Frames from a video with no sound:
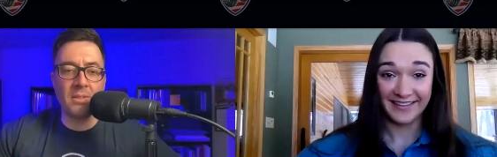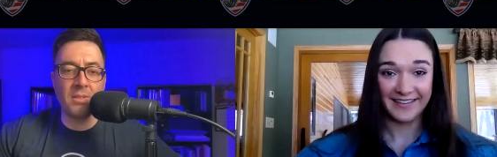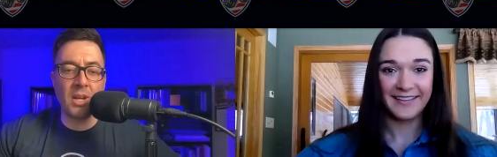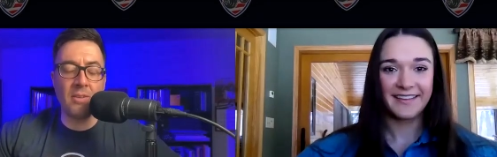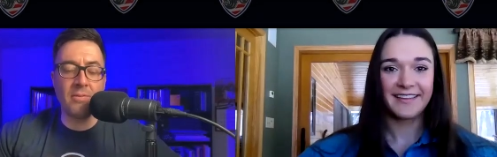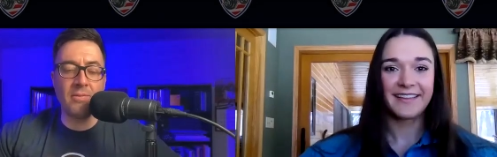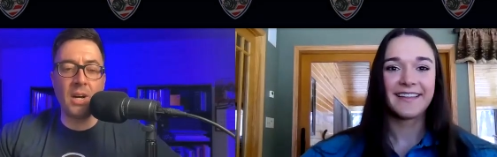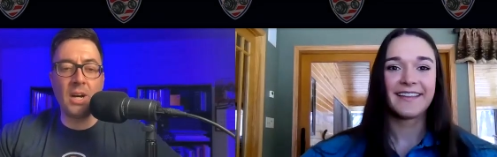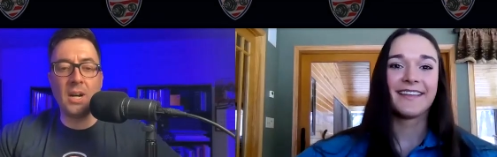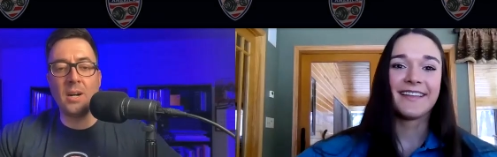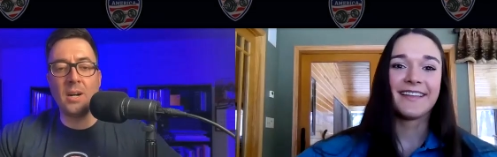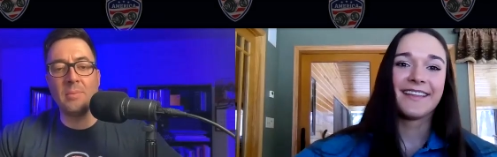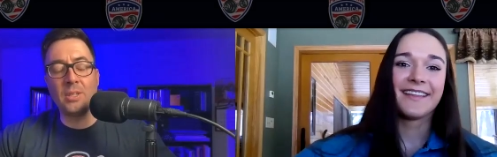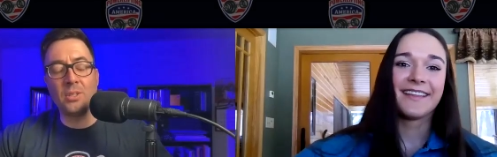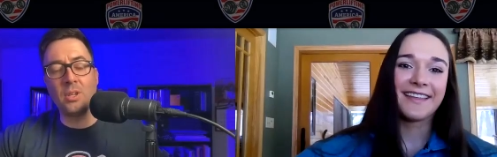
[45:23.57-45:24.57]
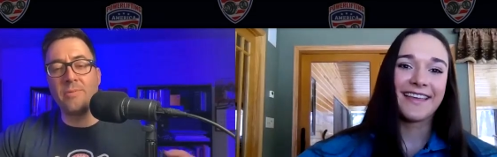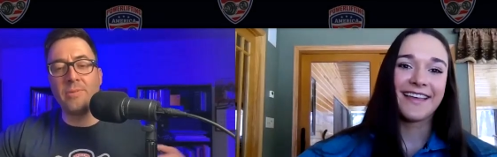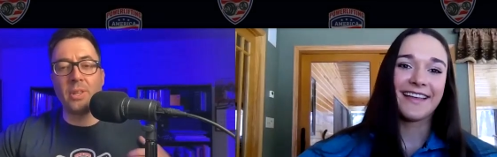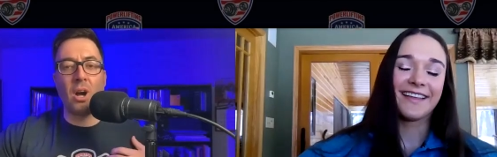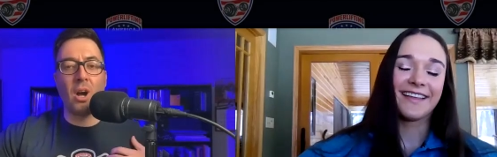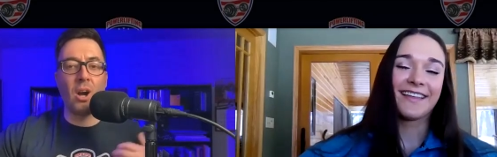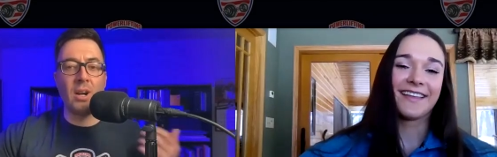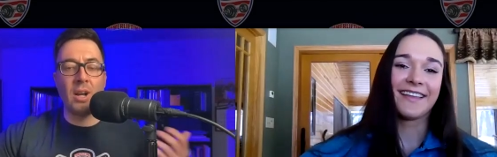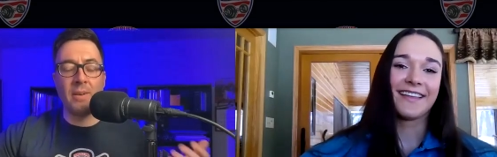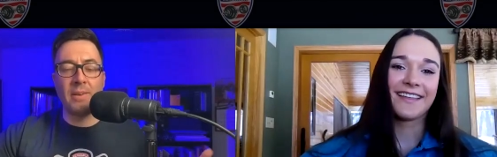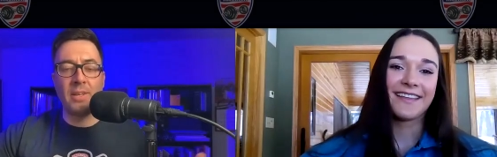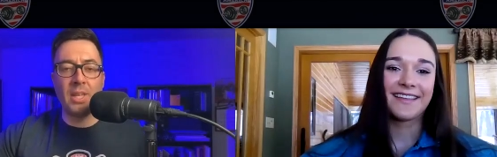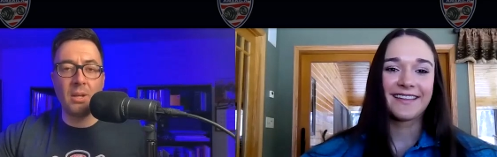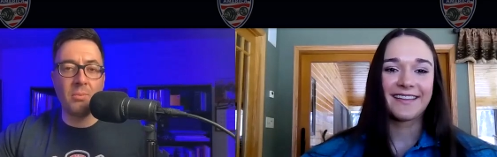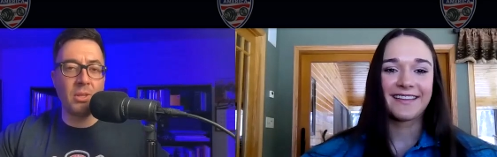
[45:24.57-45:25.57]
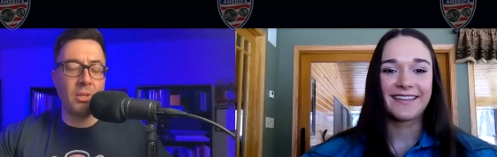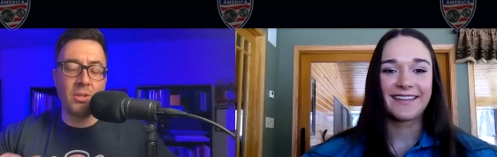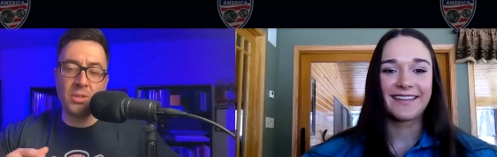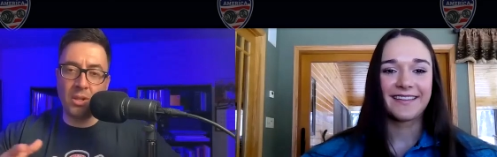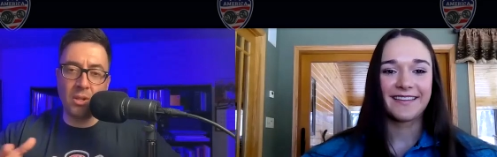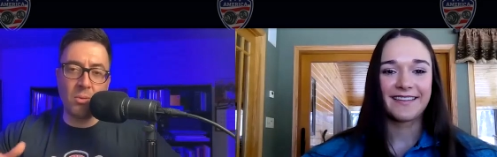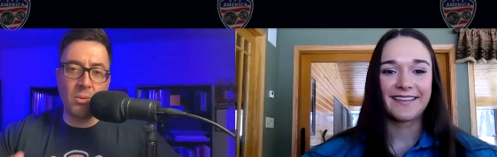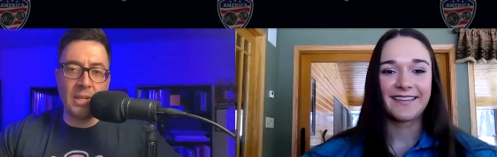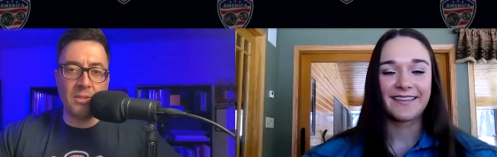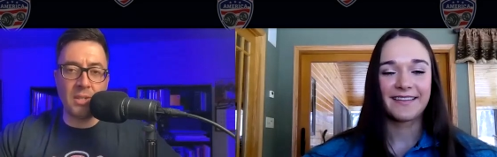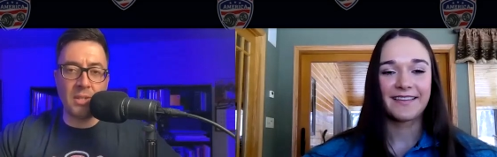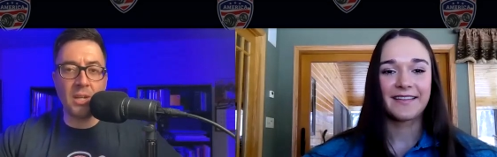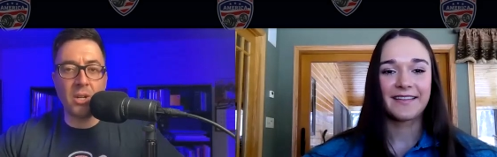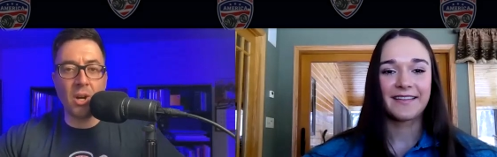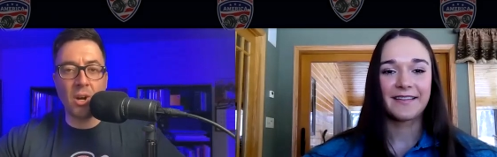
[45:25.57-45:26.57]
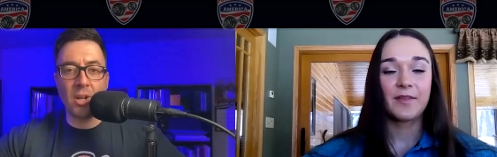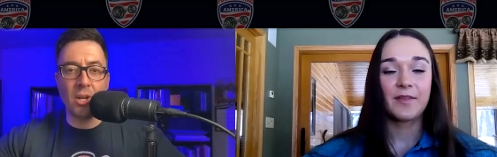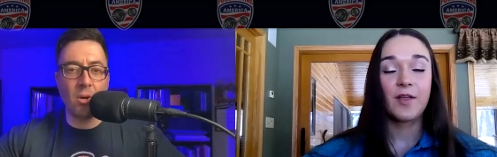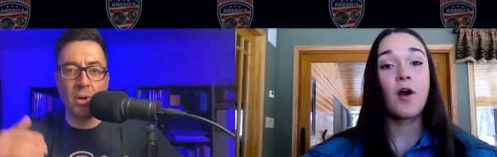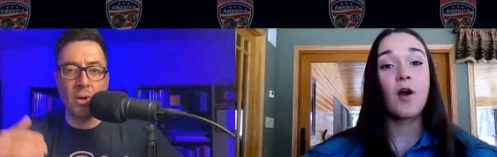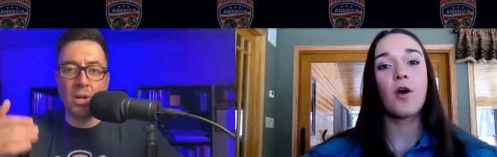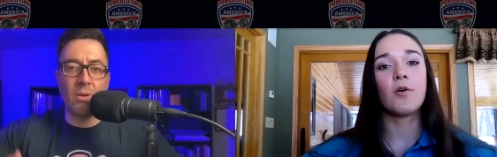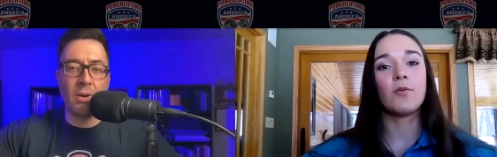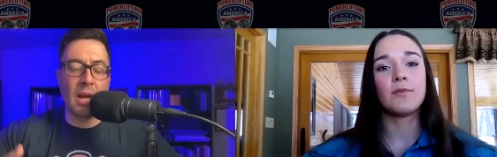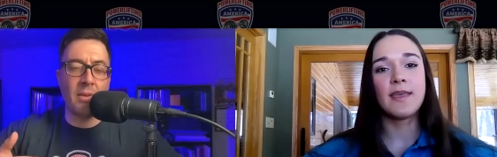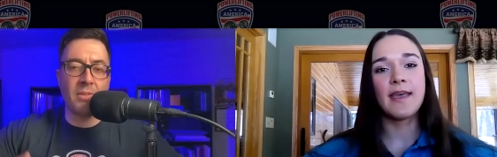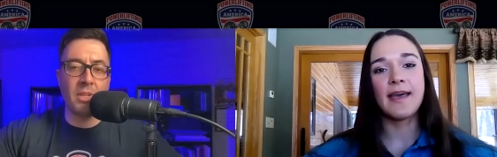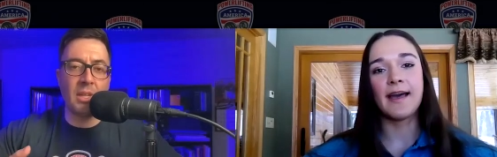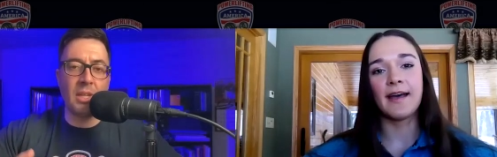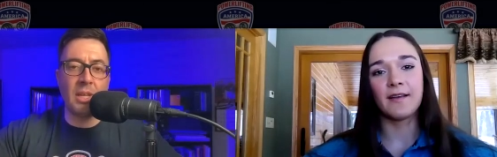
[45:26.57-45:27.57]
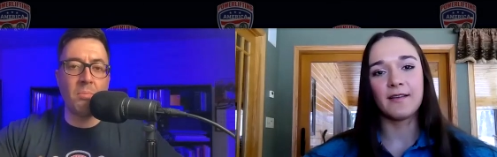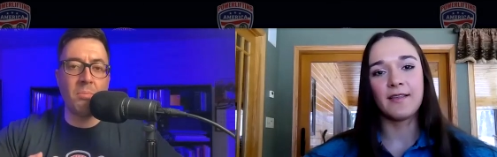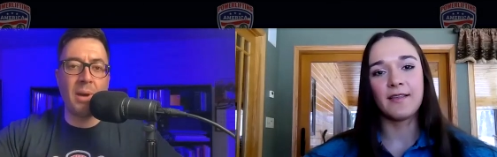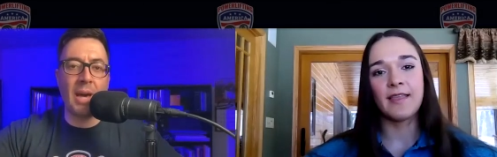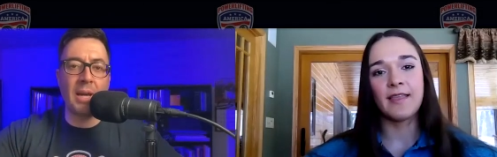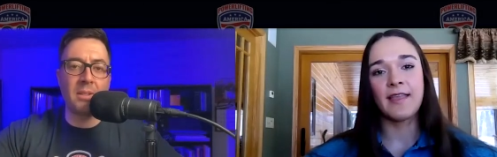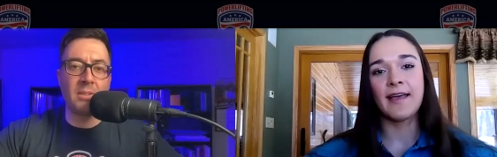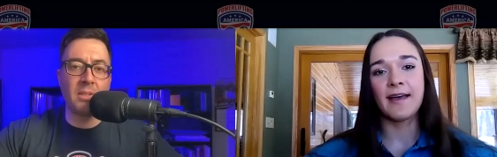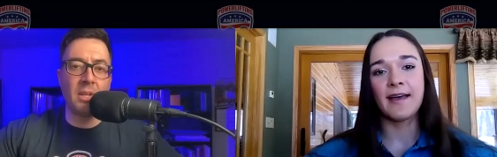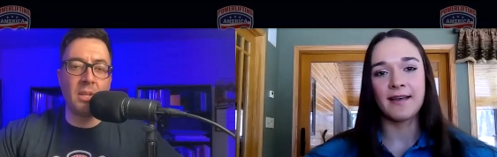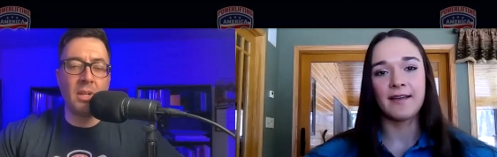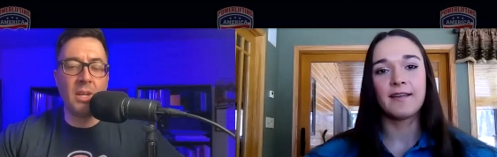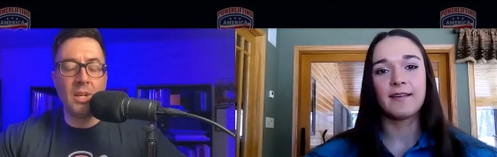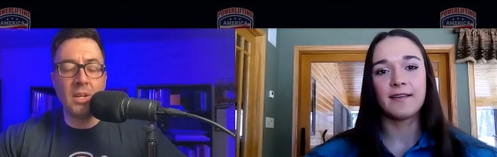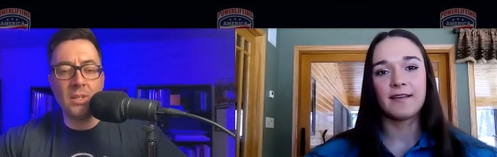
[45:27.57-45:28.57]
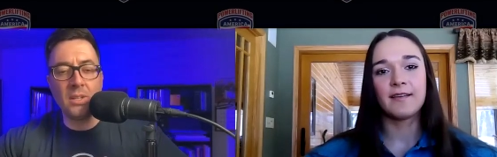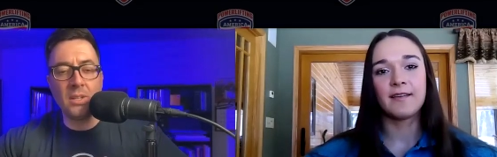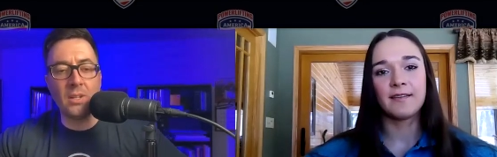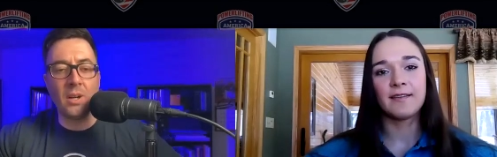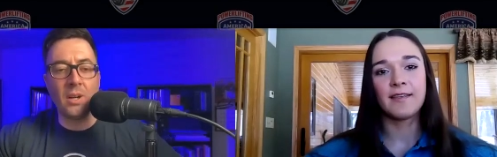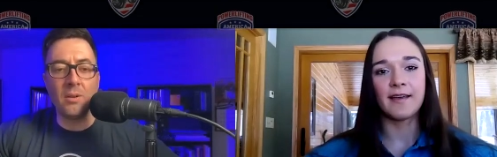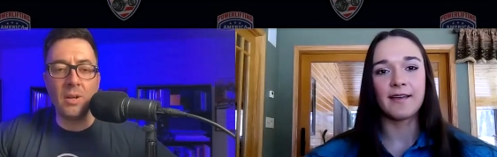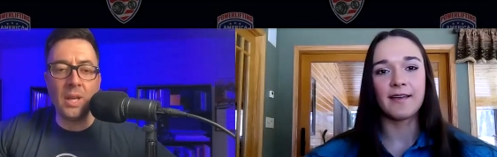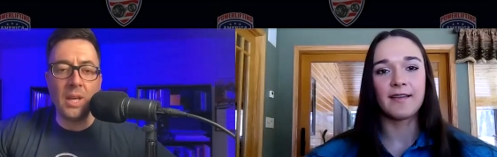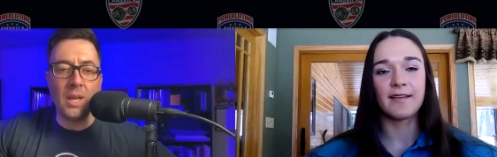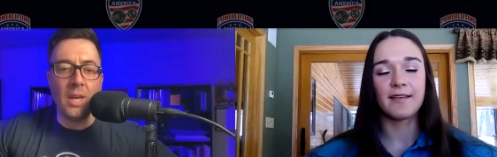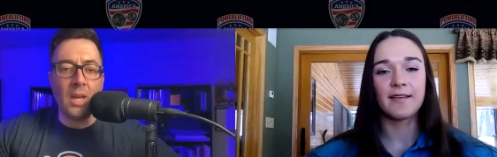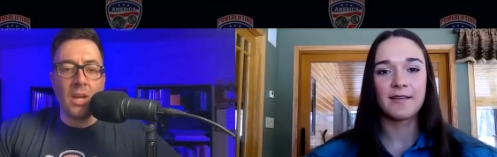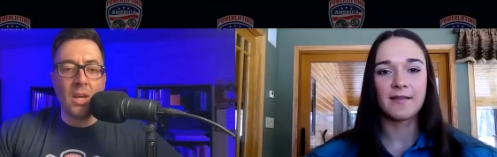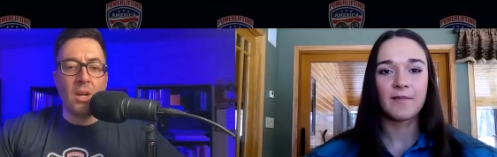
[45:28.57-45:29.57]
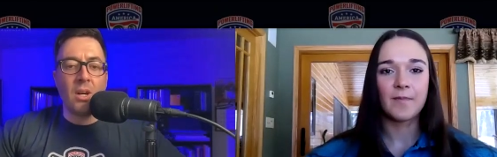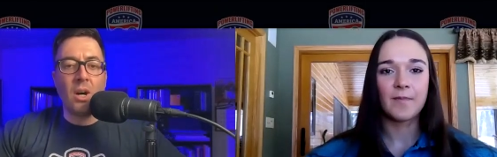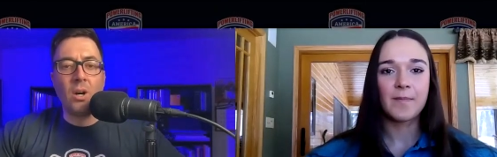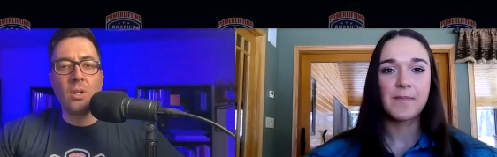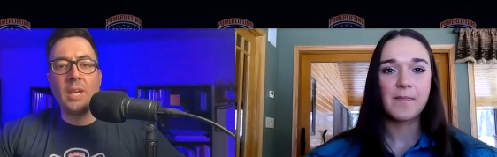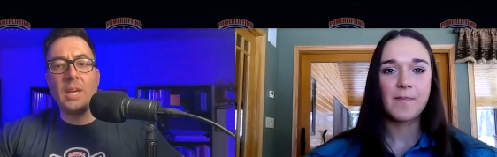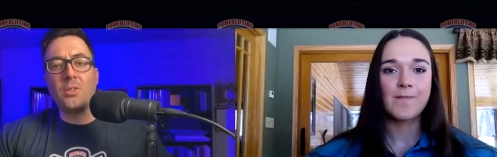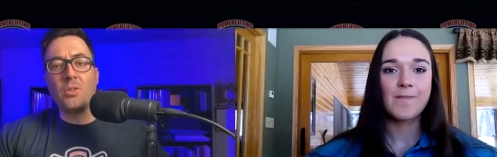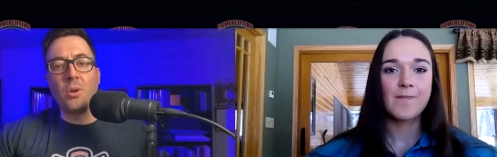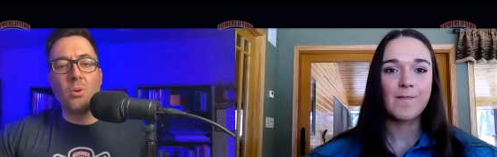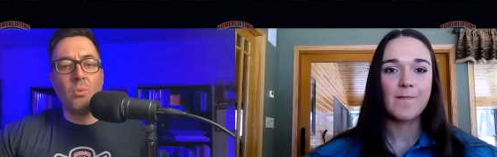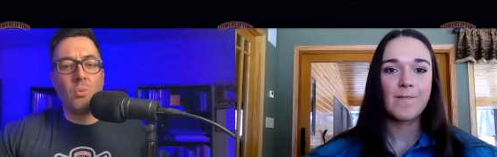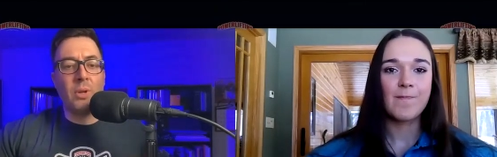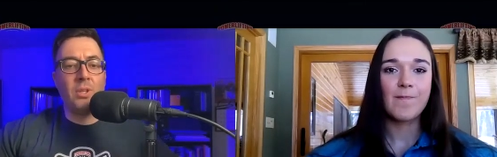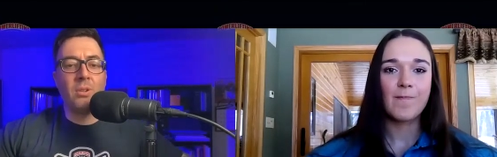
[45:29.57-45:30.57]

Speaker 1: stuff. Um, it's good for the yeah. heart and everything, but there's other ways to get cardio where you oh, don't have to yeah. impact. Yeah. You know. Yeah. Okay, so when